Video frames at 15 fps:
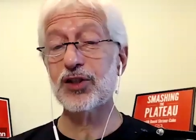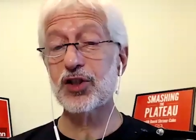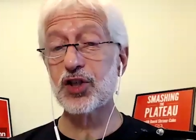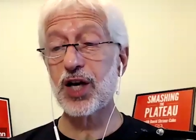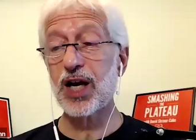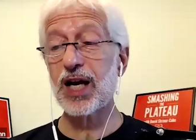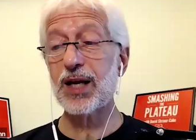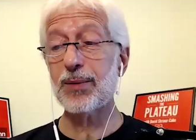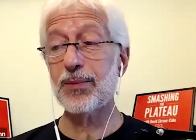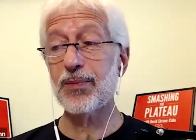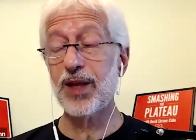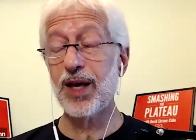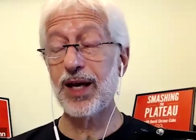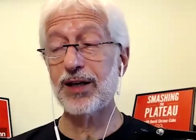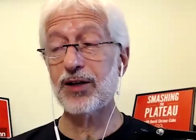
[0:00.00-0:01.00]
shame
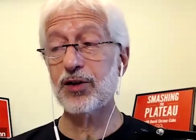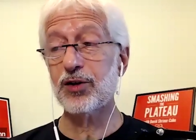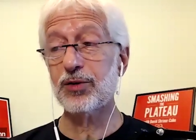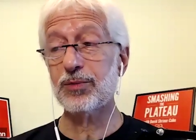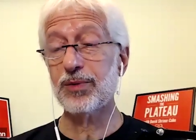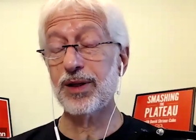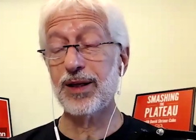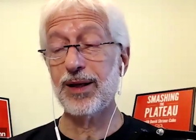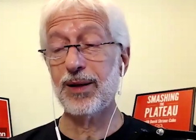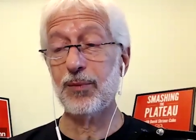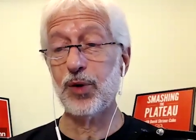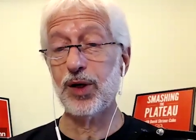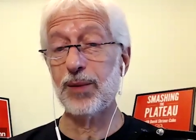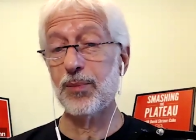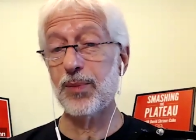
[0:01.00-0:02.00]
and your yes.
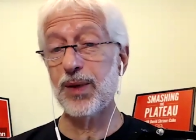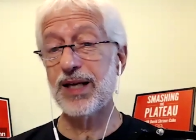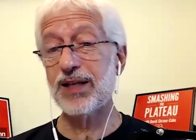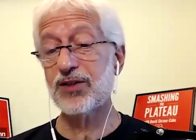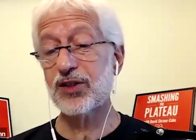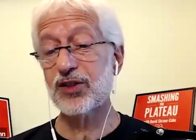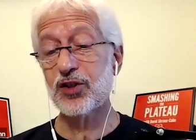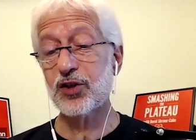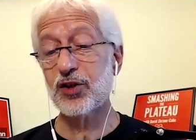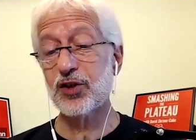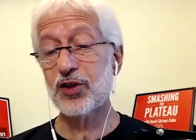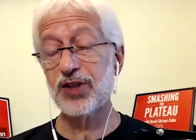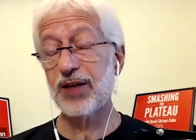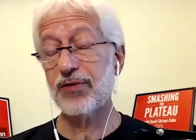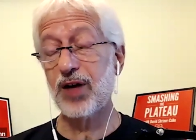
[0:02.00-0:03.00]
what it means is your
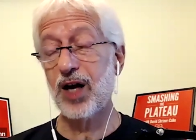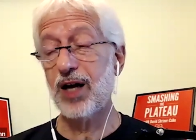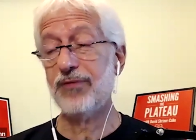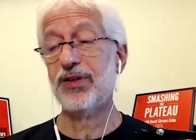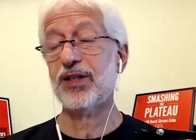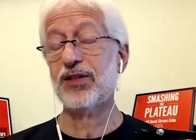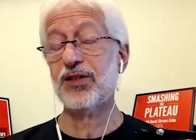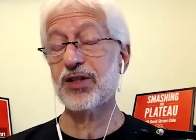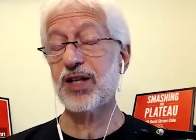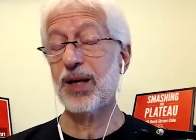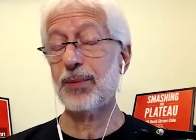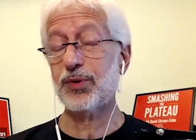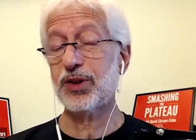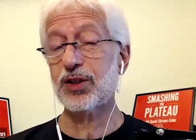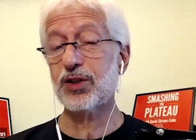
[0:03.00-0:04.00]
self-confidence is not
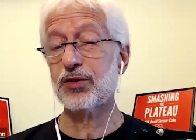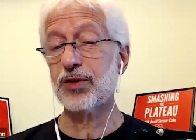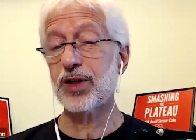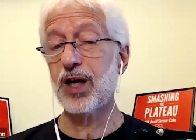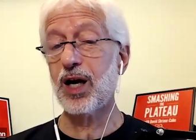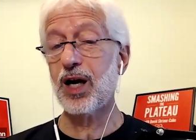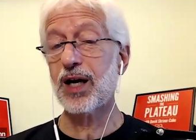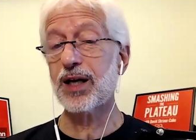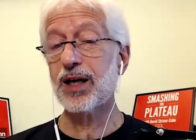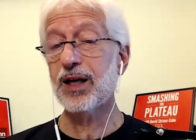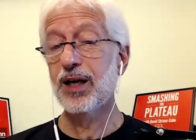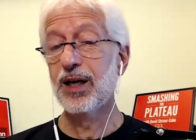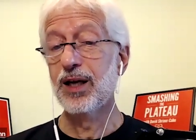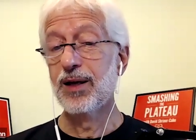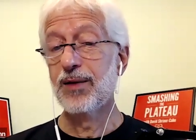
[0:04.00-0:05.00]
particularly high
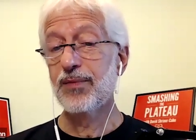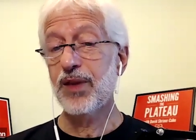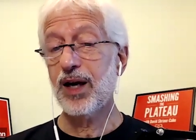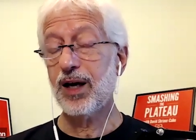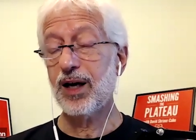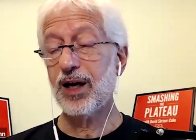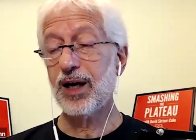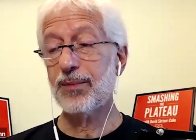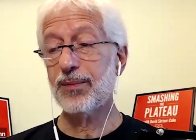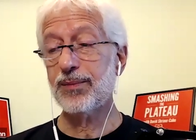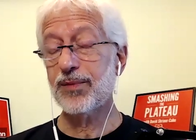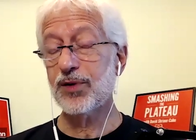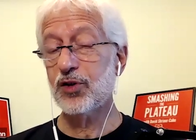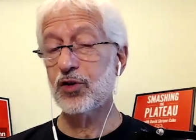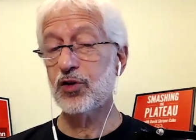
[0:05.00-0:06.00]
oh, um, oh, yeah.
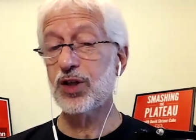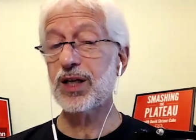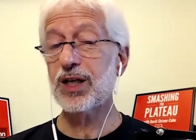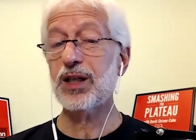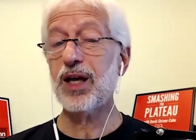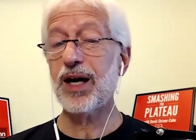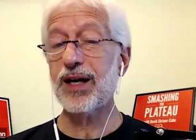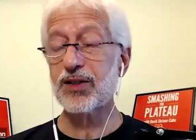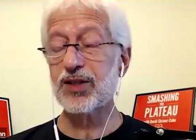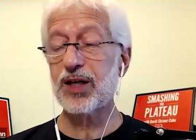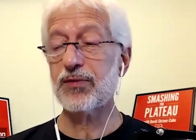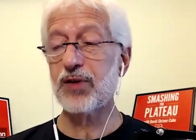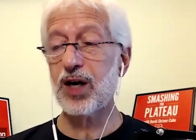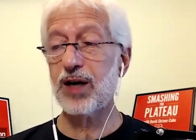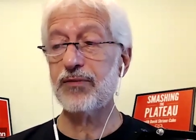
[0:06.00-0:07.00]
you need a lot of
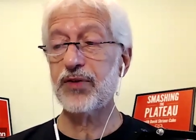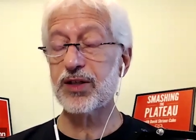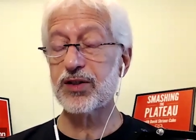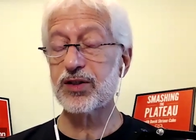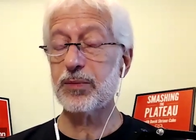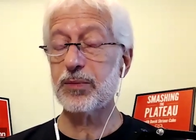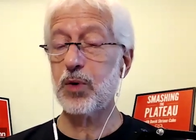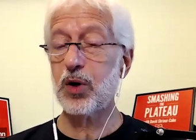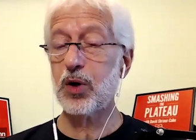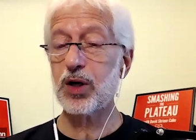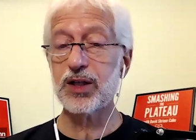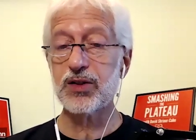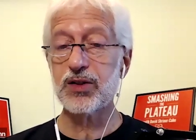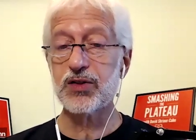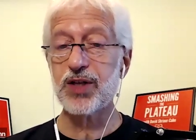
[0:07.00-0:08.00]
self-confidence to
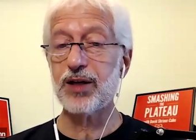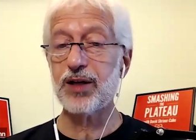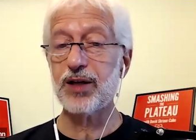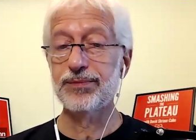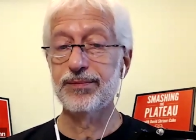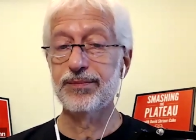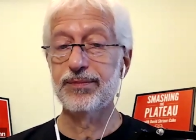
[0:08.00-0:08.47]
market and sell